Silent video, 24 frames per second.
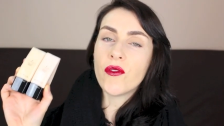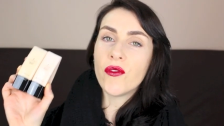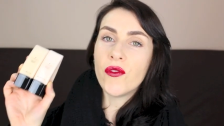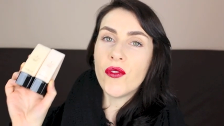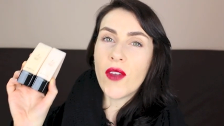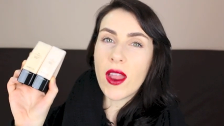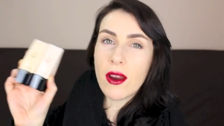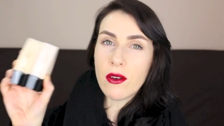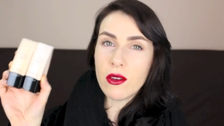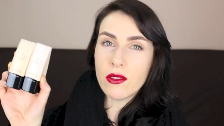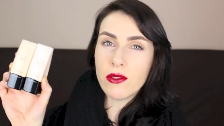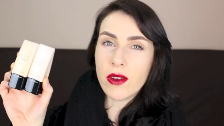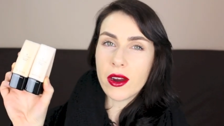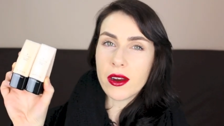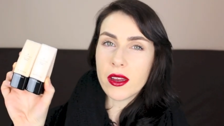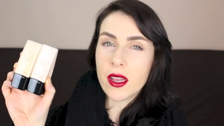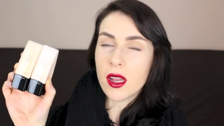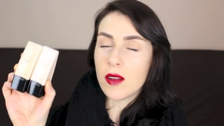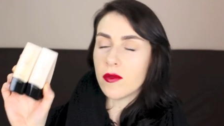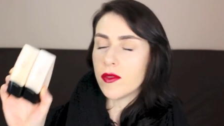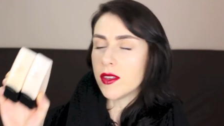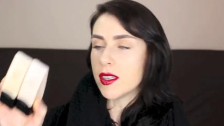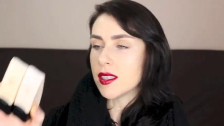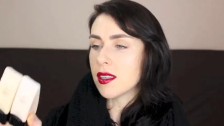very, very
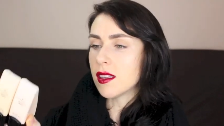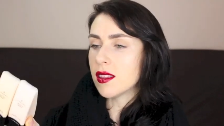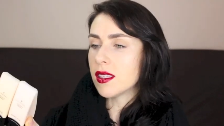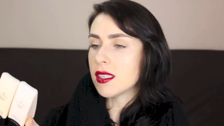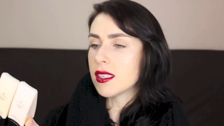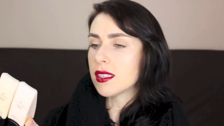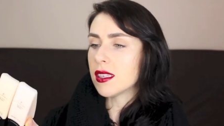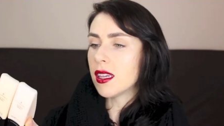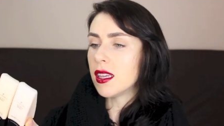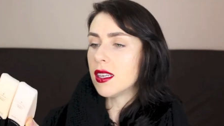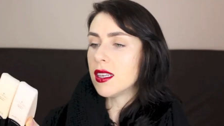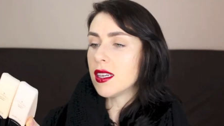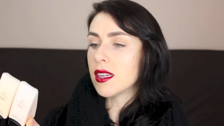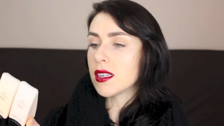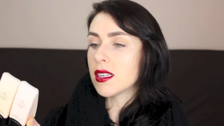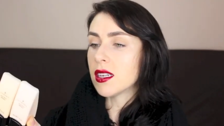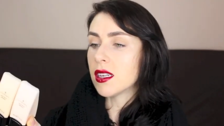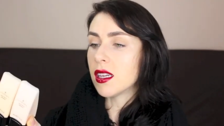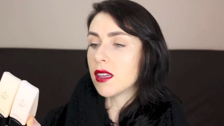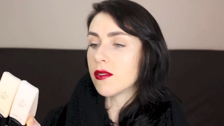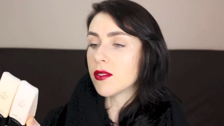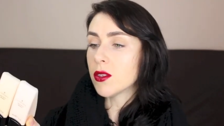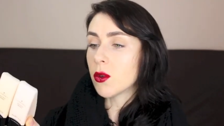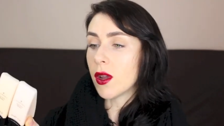obvious on the skin, yet
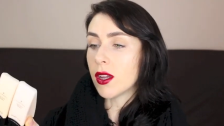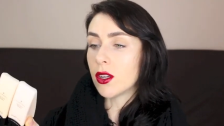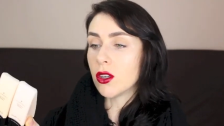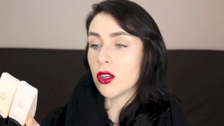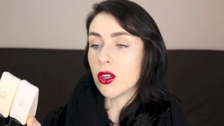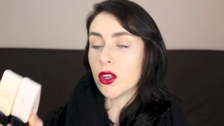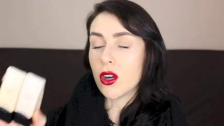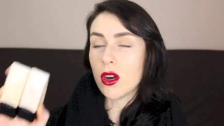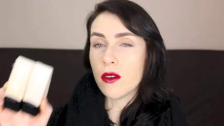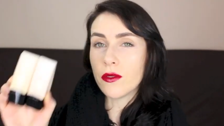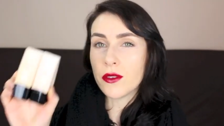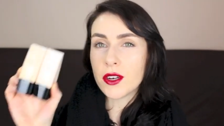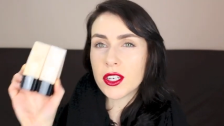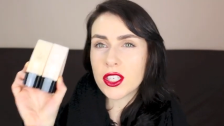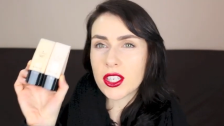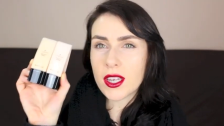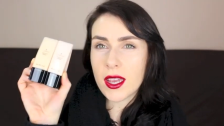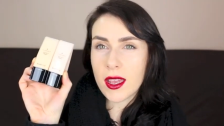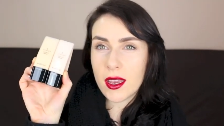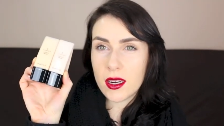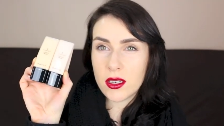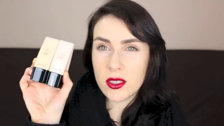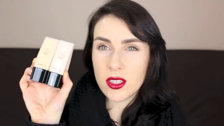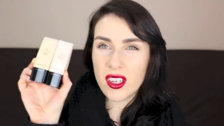it gives quite good coverage,
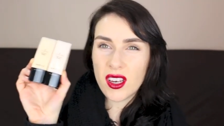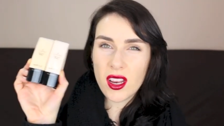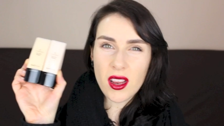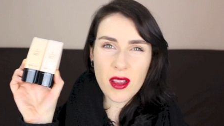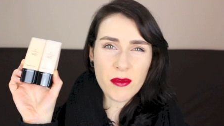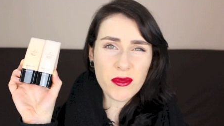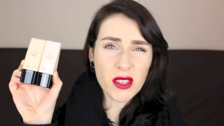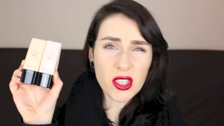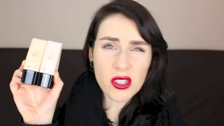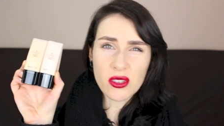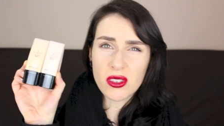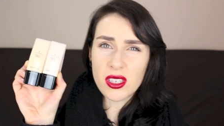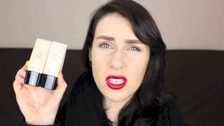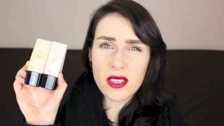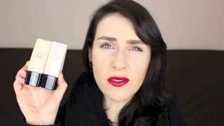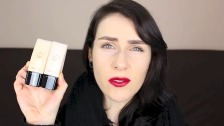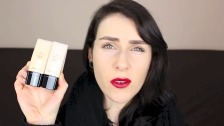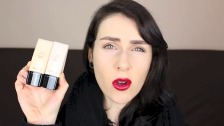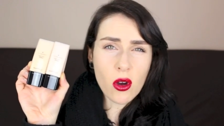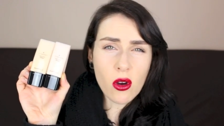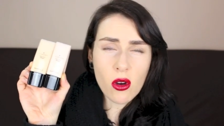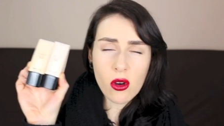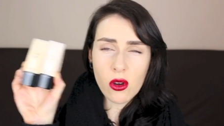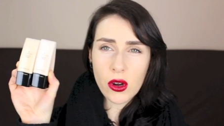and I'm sure you've
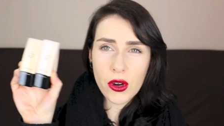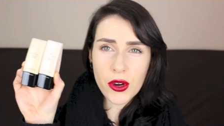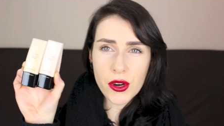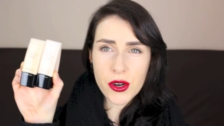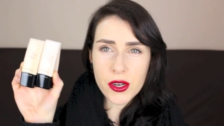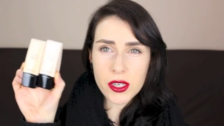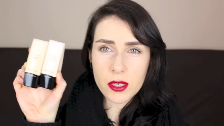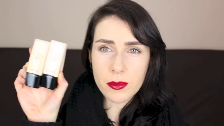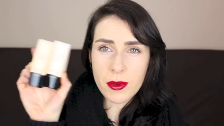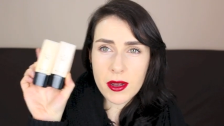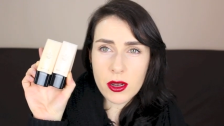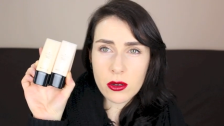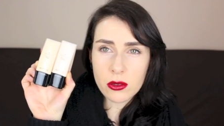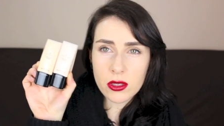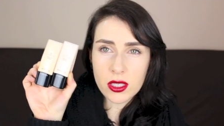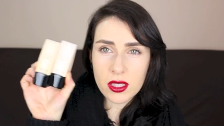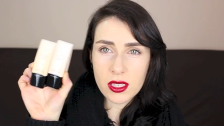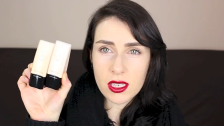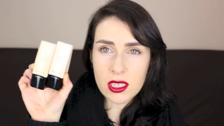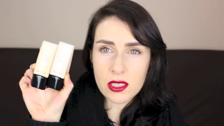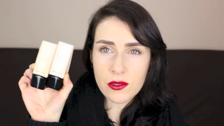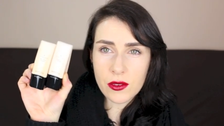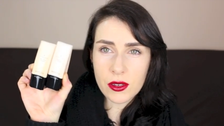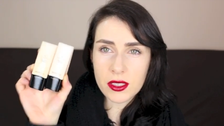all heard about
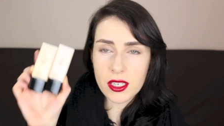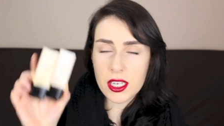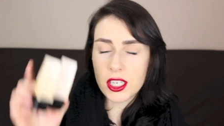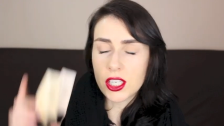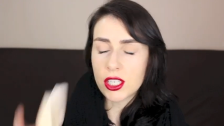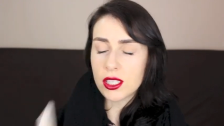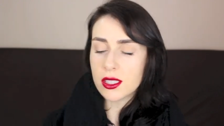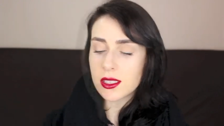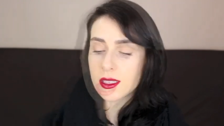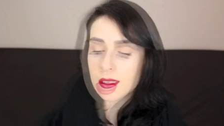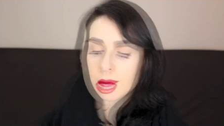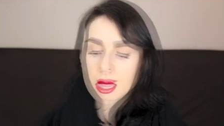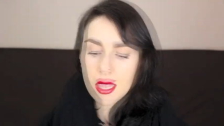these foundations.